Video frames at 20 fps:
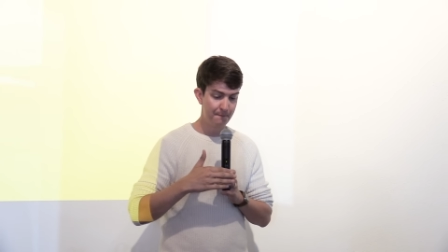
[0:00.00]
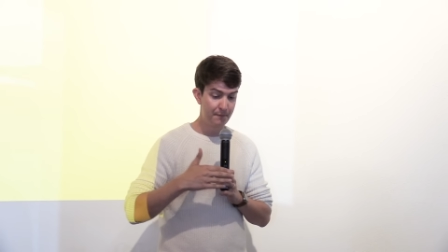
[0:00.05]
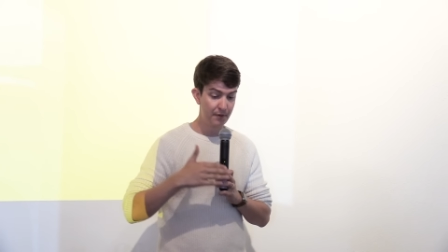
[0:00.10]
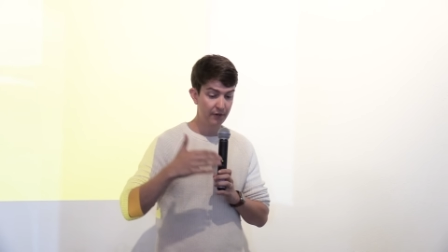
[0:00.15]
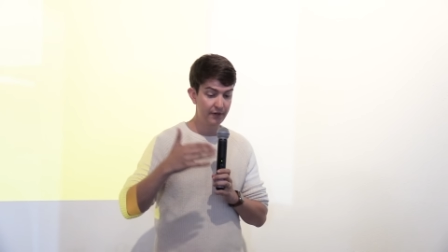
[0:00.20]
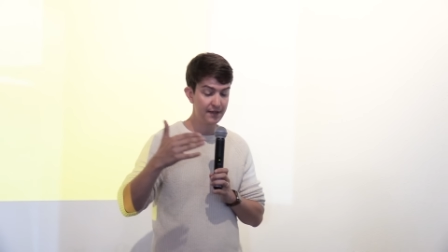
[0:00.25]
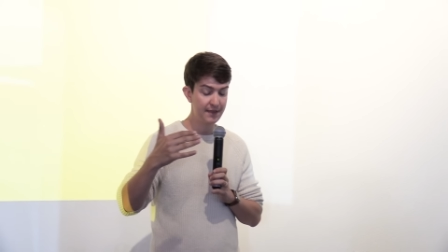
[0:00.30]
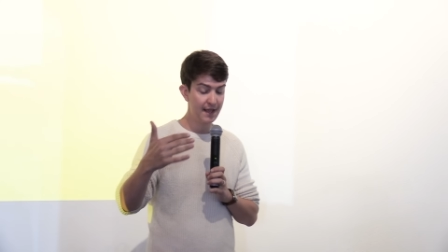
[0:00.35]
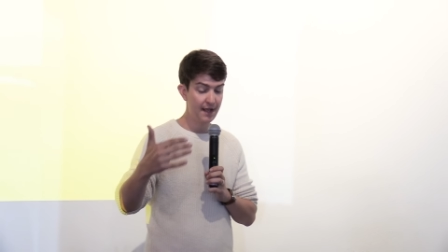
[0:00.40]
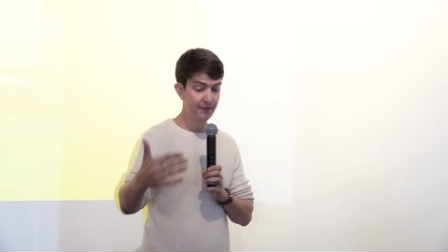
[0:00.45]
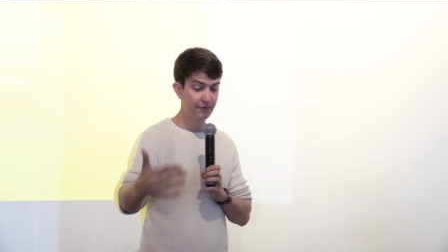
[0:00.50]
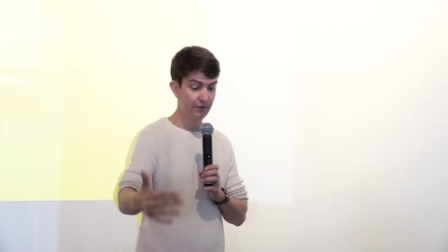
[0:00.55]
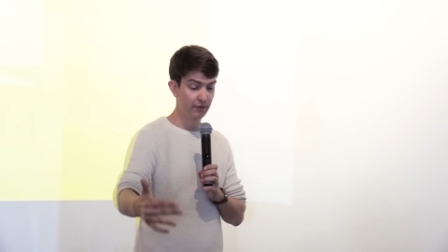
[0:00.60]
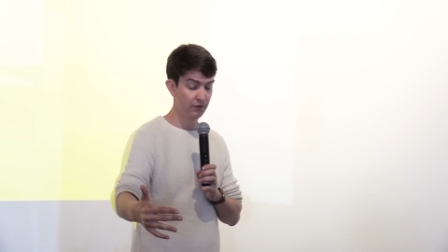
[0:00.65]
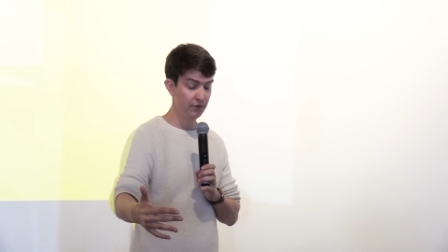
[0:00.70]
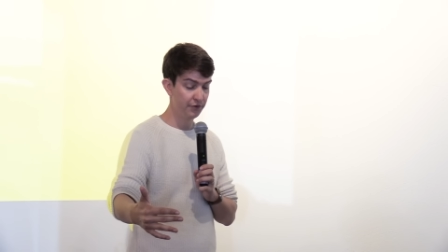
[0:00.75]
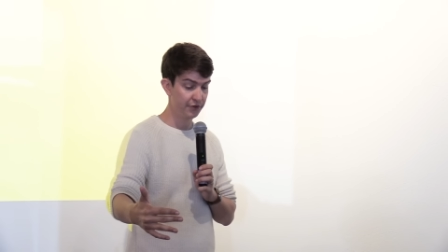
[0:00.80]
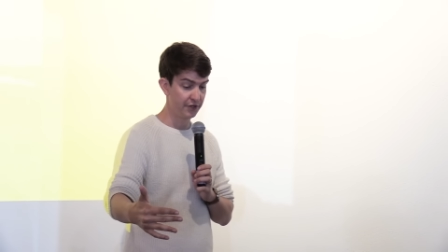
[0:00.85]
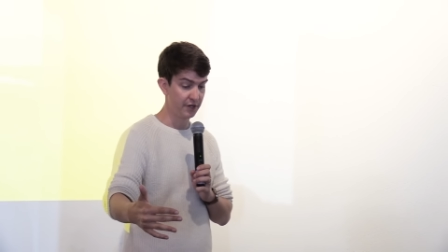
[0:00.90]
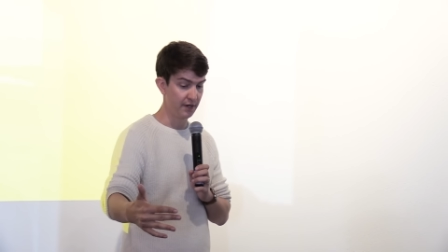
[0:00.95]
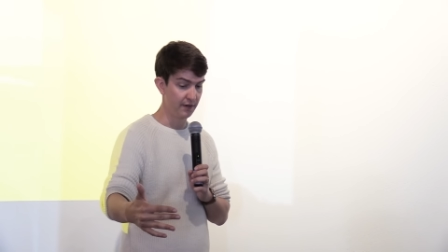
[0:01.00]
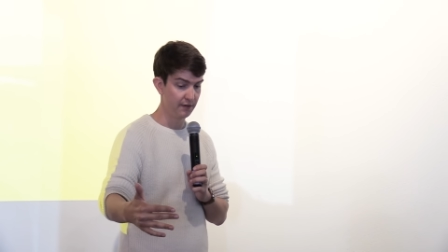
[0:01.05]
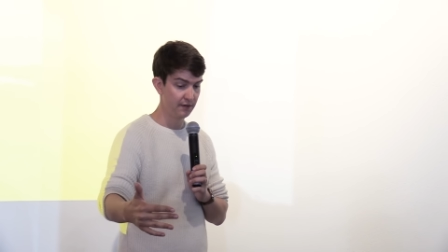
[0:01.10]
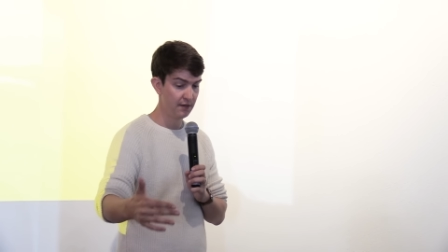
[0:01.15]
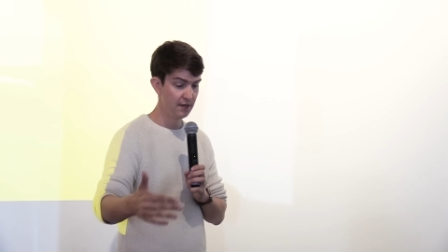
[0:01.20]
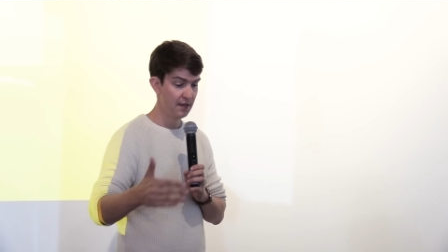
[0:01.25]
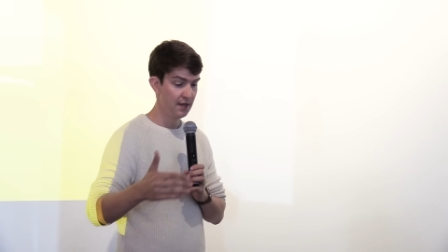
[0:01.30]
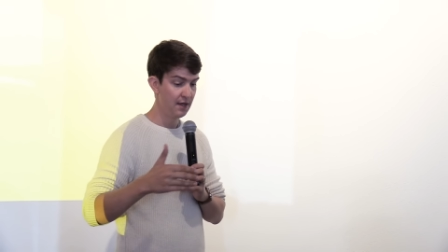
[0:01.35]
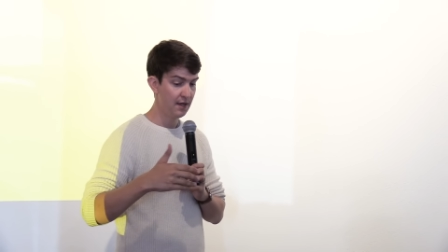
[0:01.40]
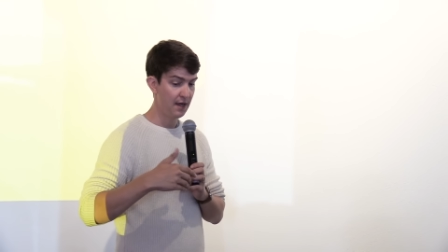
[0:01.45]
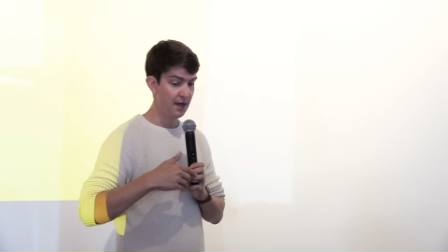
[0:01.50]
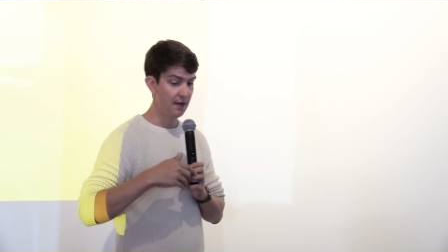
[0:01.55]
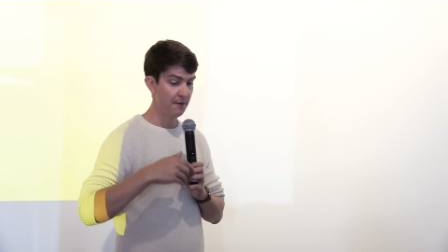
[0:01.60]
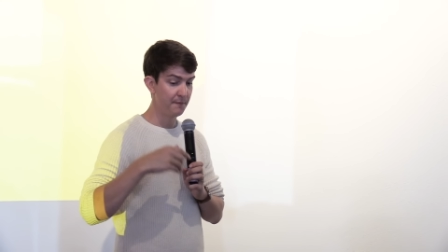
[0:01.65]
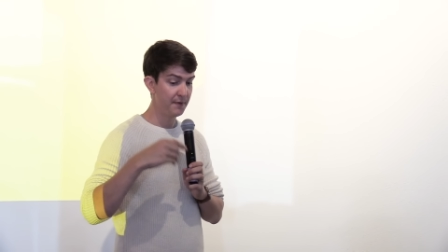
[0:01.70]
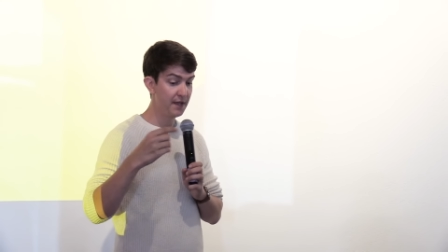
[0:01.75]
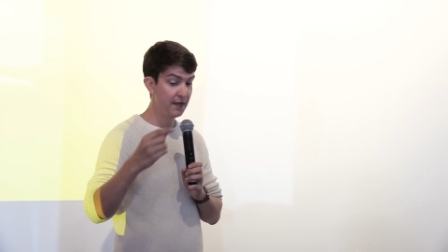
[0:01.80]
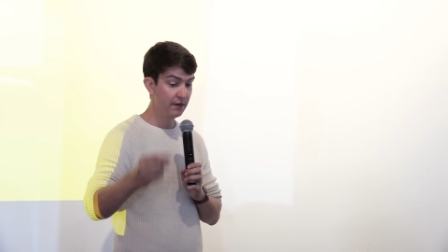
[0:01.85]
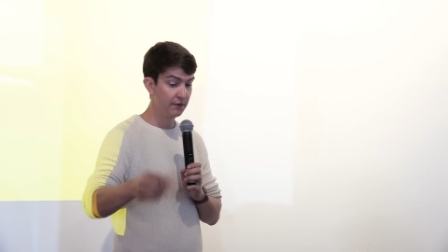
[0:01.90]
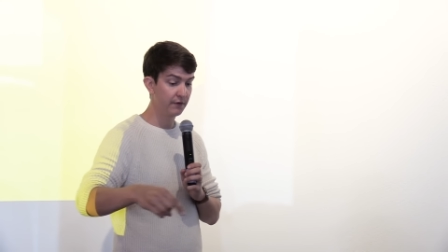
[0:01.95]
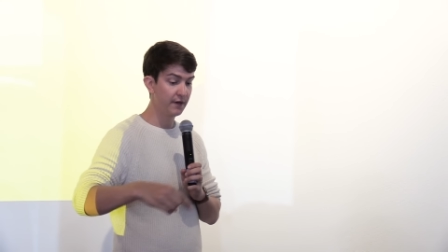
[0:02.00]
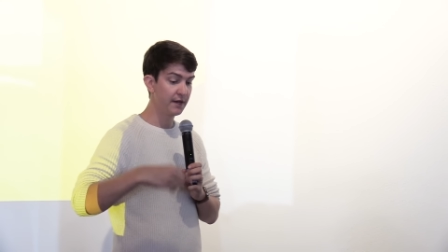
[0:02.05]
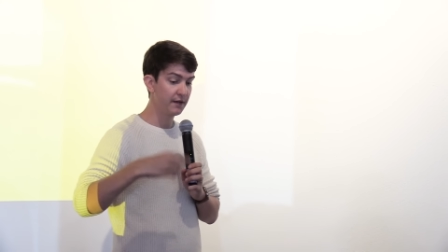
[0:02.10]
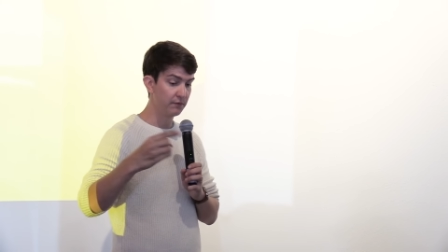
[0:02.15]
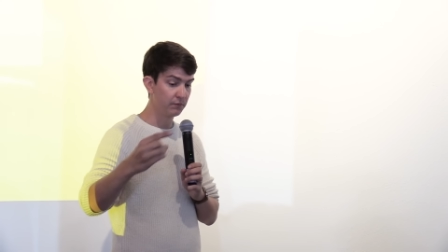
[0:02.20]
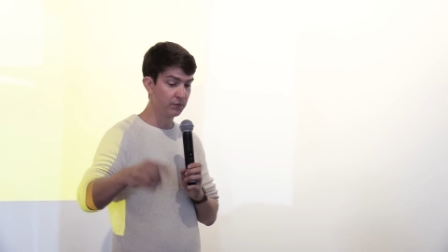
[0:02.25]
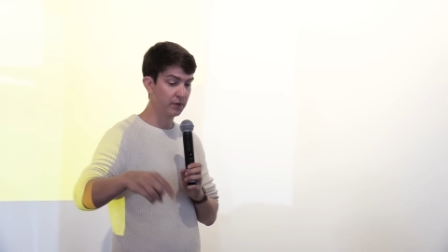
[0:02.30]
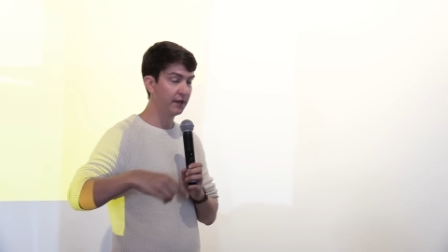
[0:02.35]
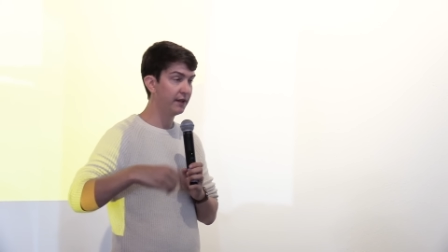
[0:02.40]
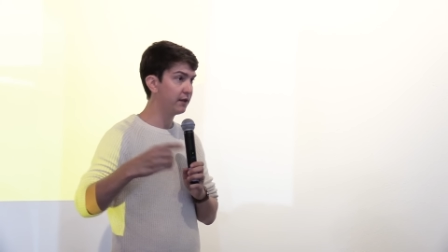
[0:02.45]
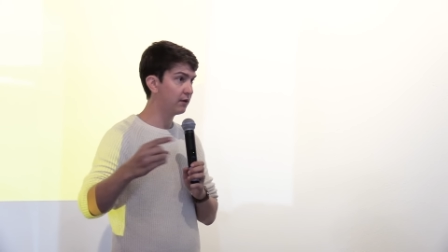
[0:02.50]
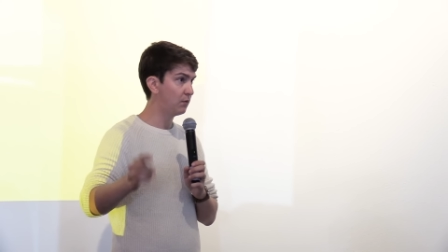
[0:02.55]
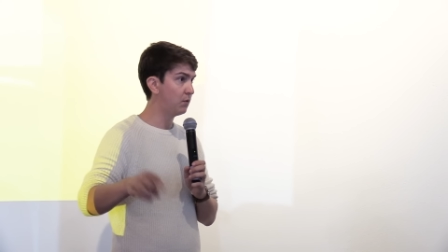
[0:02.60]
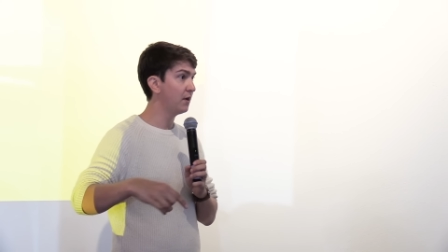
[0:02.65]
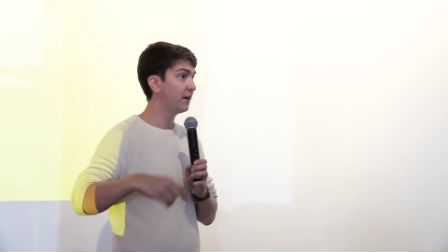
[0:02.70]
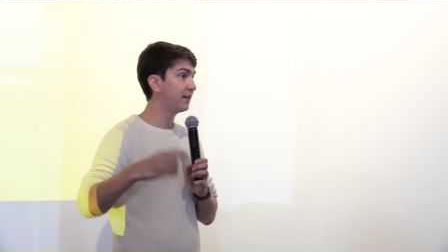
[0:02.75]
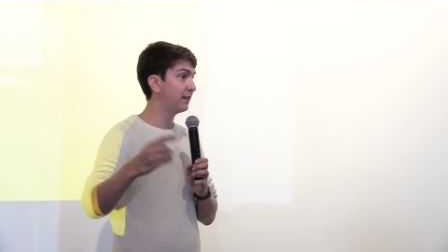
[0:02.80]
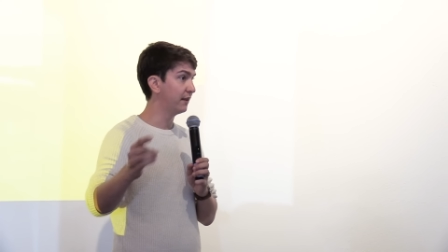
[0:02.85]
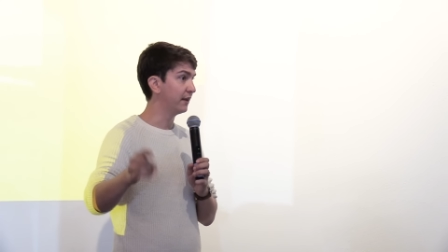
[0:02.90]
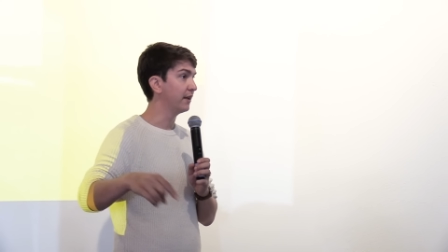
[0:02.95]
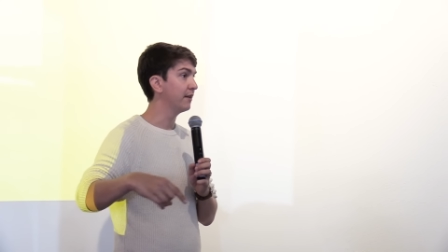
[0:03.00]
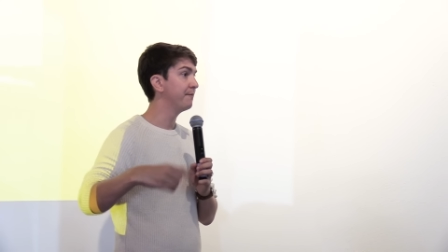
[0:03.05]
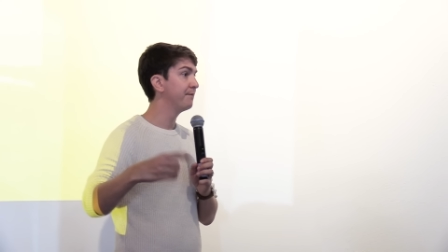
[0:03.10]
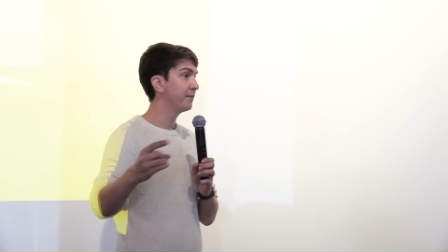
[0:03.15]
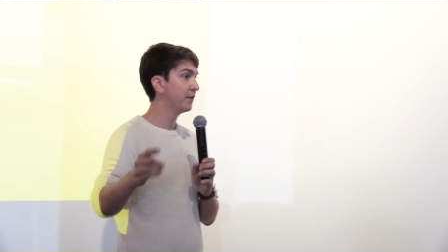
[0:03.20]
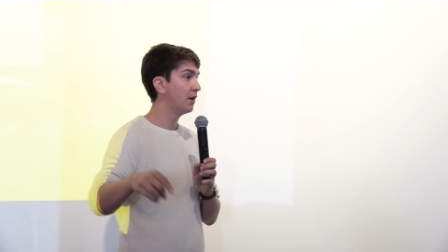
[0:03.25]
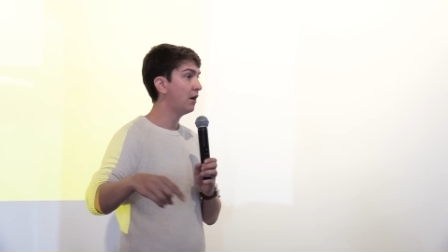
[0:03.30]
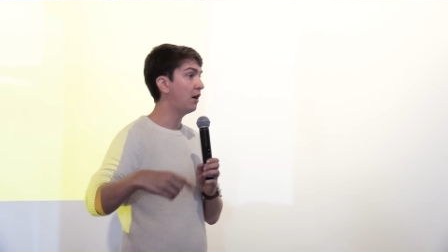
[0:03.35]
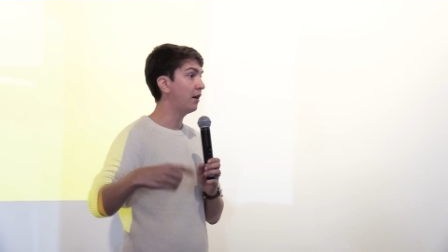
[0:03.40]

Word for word: building that solution, iterating really quickly